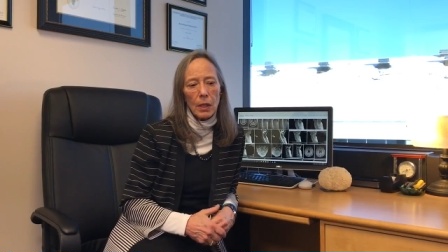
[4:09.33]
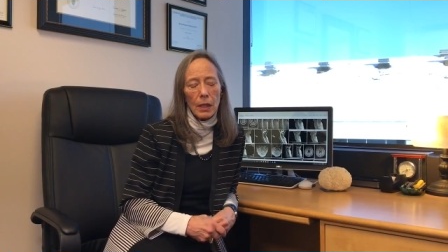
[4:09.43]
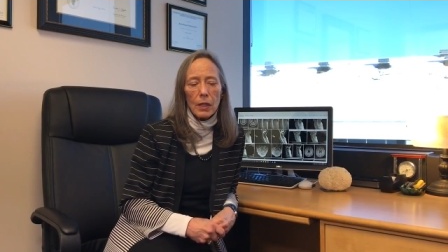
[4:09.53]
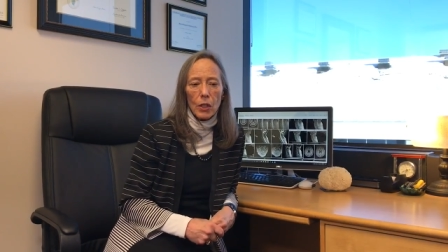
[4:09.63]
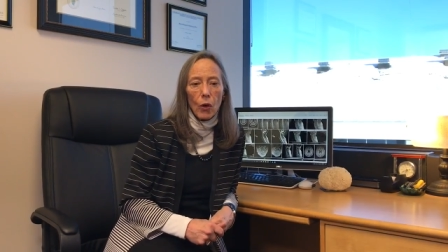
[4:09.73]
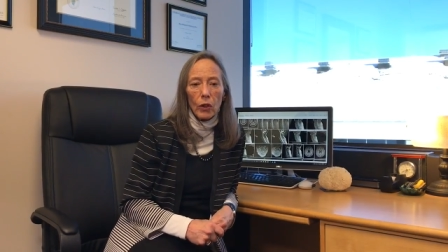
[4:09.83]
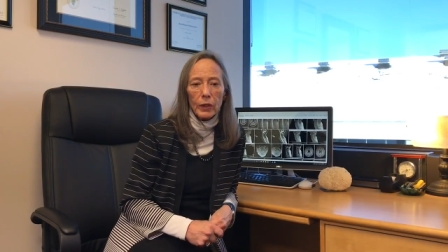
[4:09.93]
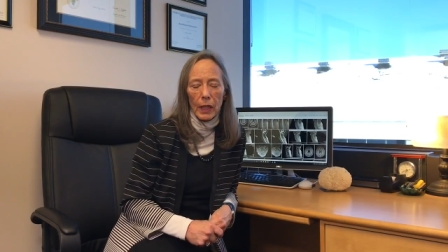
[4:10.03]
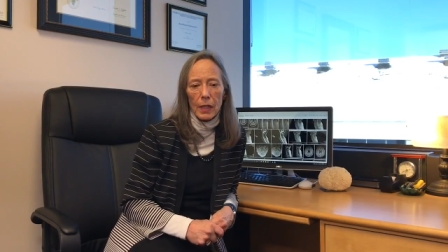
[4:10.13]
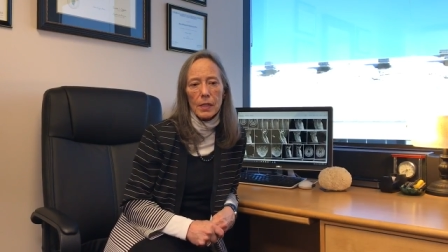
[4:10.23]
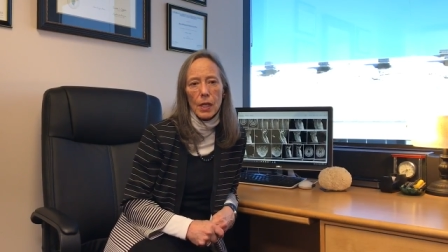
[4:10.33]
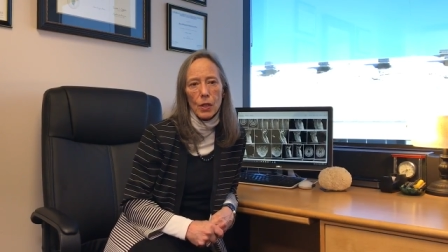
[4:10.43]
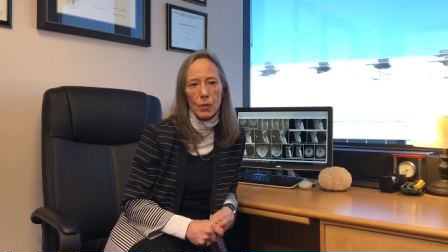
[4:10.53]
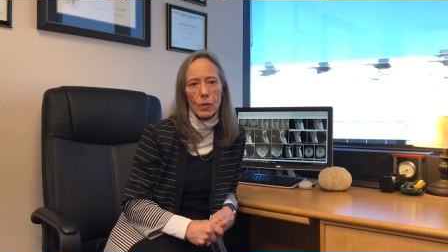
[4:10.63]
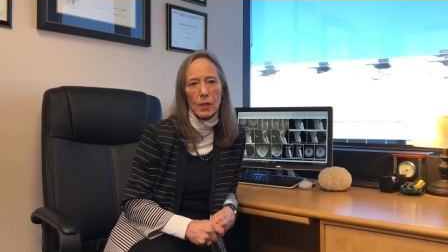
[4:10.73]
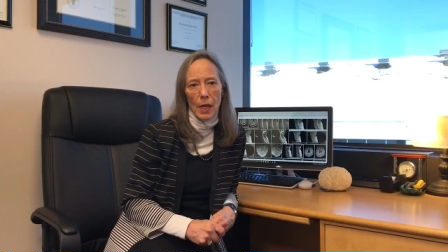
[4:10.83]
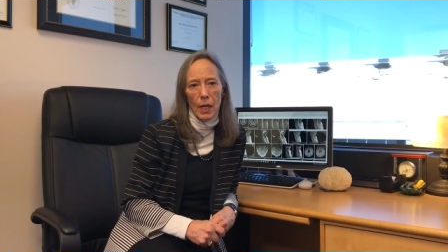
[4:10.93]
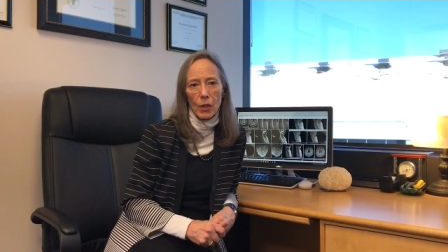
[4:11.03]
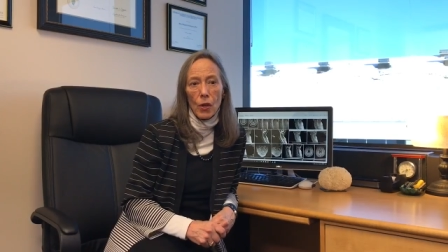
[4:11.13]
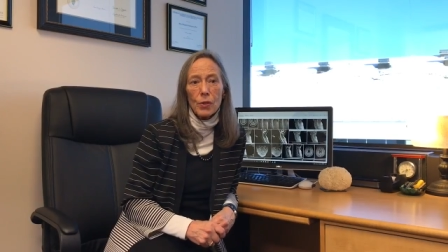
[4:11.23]
And in the old days, they used to
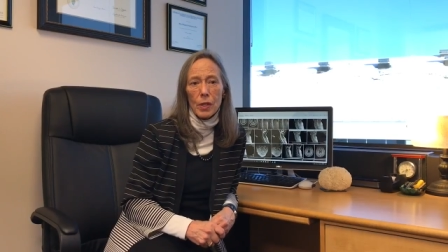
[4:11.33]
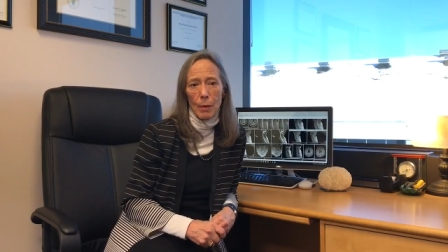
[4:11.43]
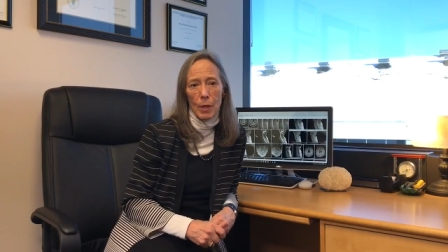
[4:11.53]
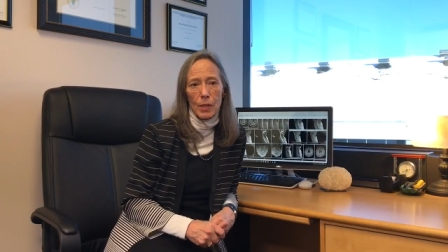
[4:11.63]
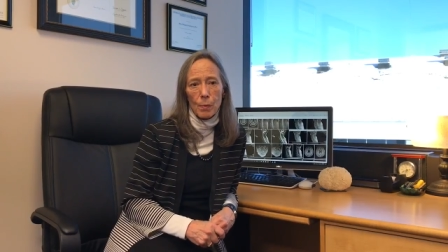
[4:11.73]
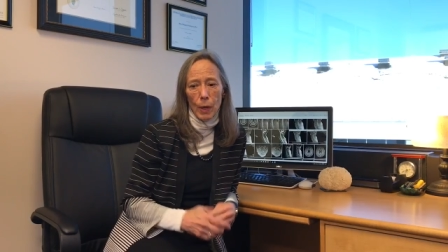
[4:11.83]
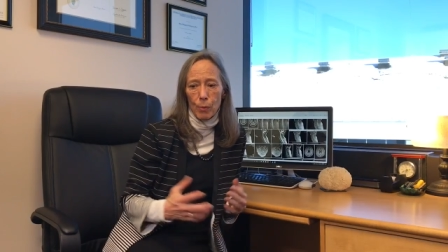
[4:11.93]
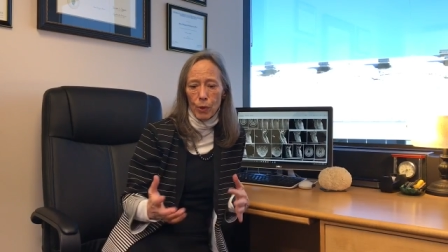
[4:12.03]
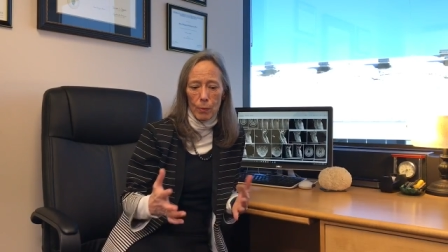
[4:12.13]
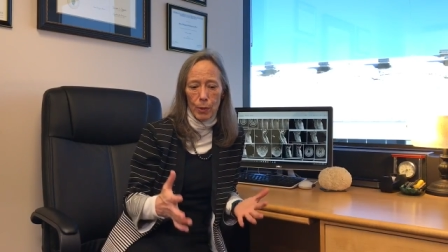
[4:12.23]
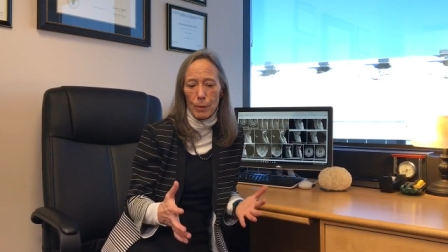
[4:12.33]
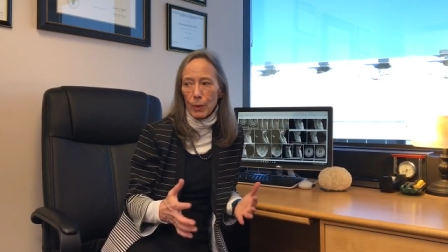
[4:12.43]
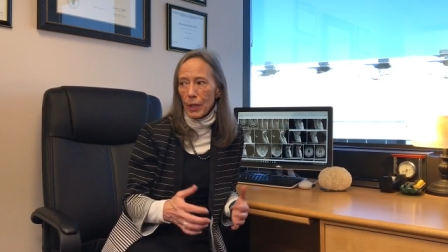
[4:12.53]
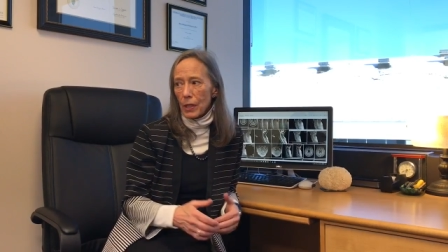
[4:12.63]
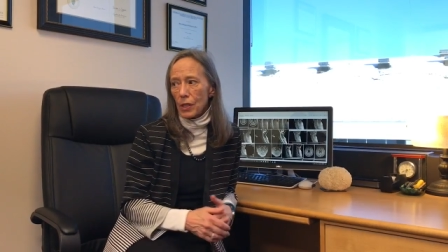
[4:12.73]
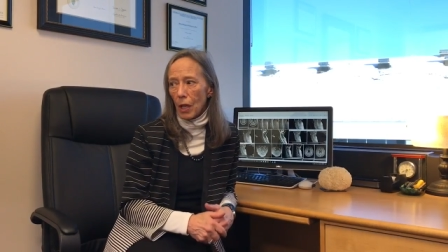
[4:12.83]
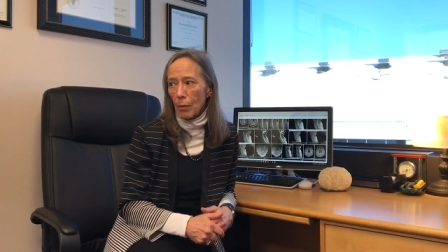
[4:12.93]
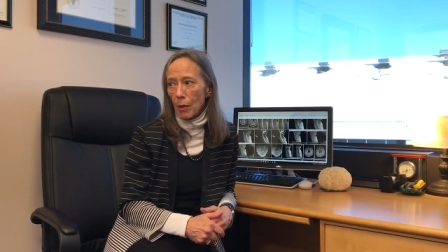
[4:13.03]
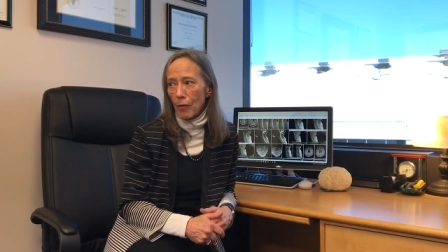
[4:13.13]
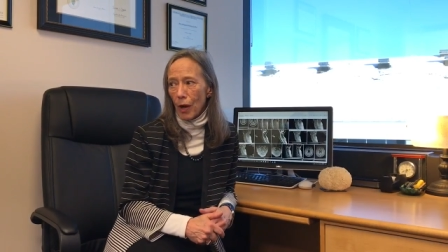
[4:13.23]
diagnose MS by putting people in a
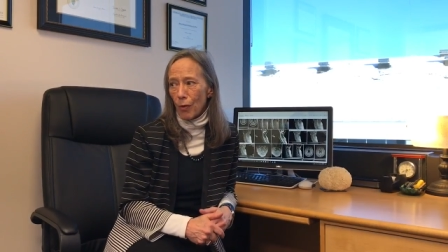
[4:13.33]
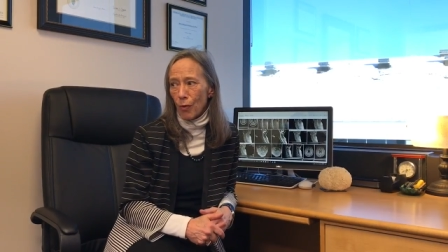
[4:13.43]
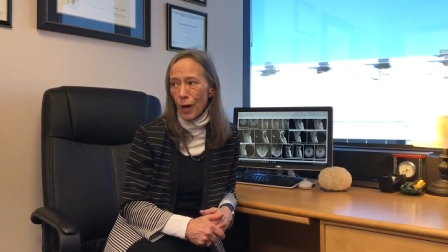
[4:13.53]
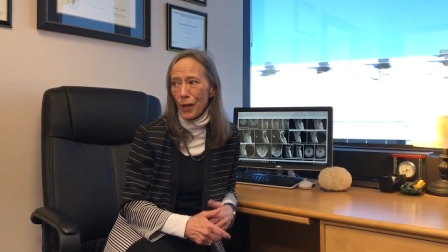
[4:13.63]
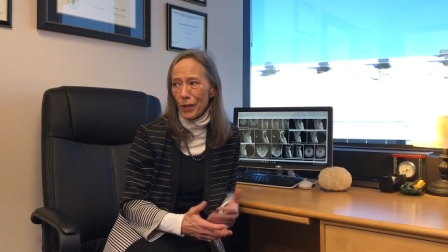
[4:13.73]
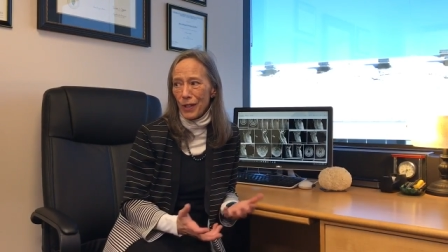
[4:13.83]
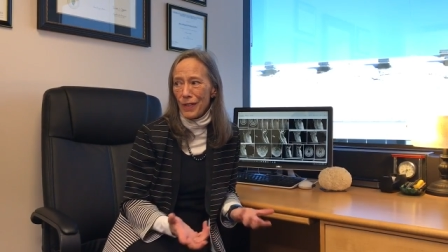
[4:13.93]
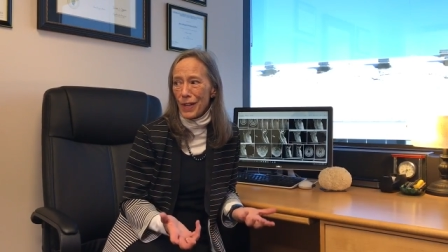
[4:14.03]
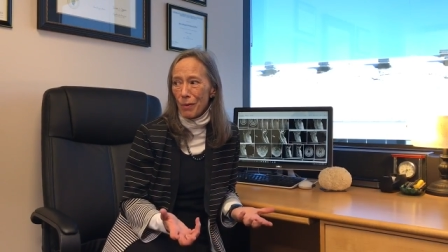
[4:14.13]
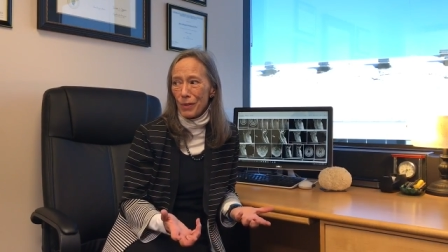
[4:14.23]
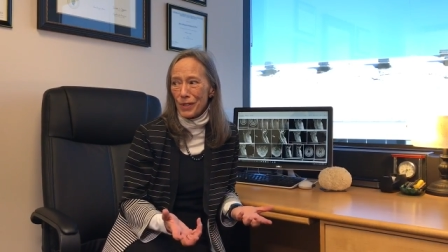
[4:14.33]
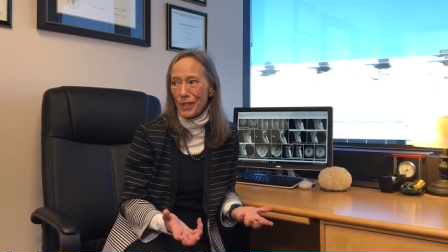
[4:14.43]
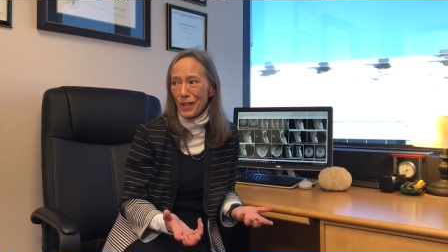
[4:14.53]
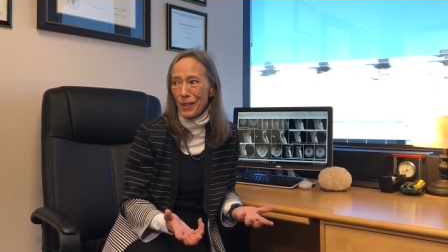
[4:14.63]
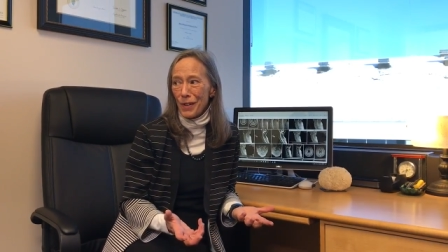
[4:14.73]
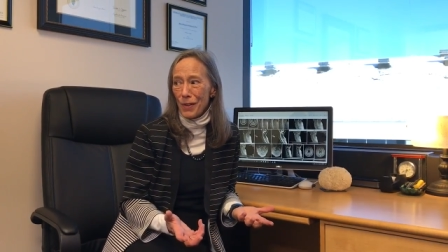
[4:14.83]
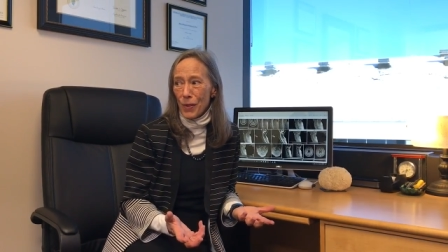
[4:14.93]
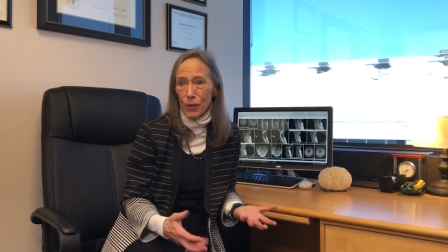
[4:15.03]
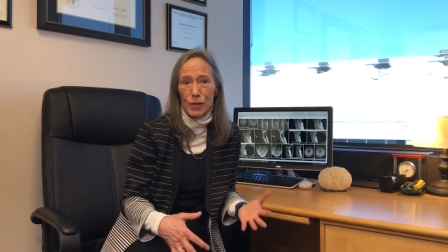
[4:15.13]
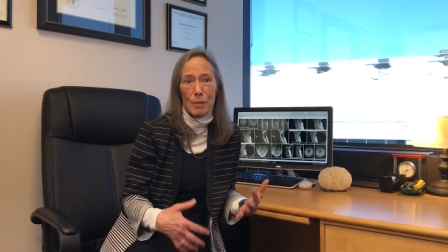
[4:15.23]
tub of hot water, and they would see
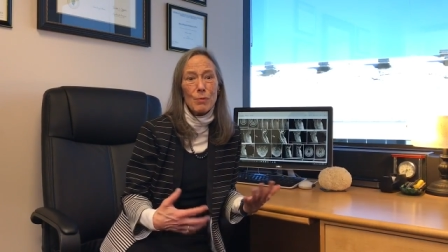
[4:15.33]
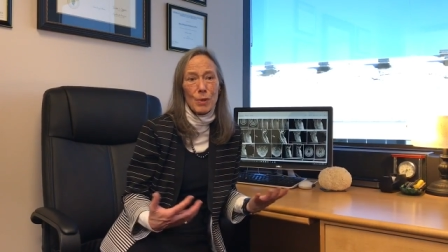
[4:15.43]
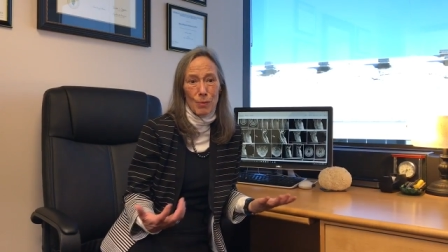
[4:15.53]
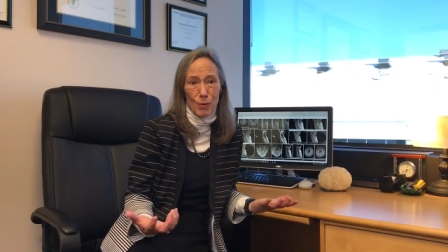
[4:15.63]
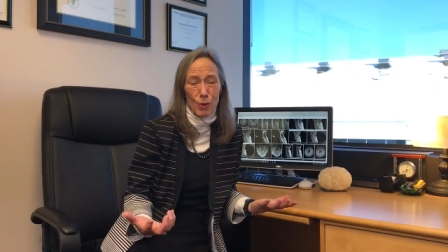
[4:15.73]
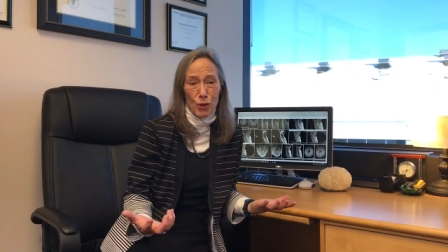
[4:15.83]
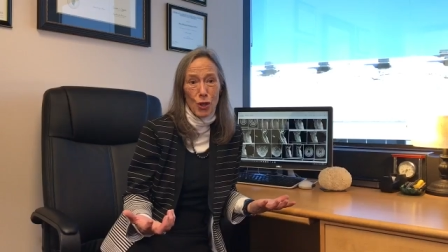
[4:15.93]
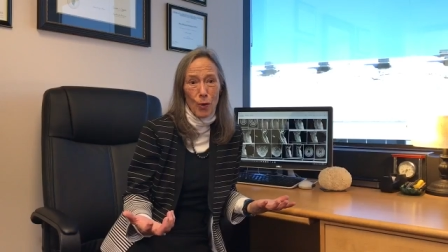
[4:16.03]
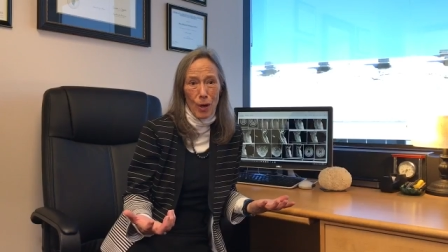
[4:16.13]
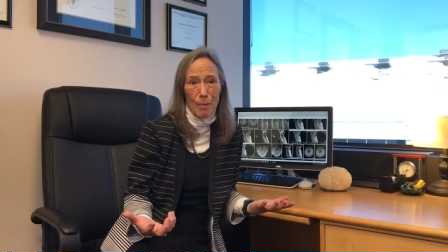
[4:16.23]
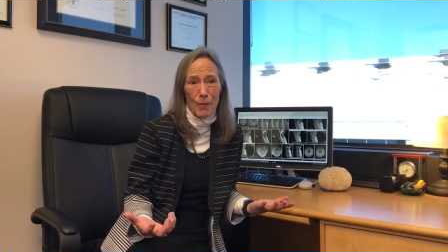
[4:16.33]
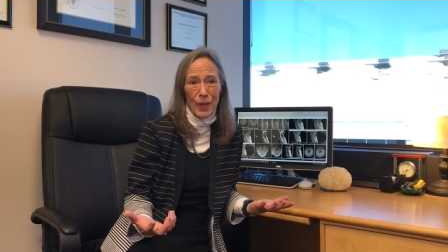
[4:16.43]
their symptoms would show up,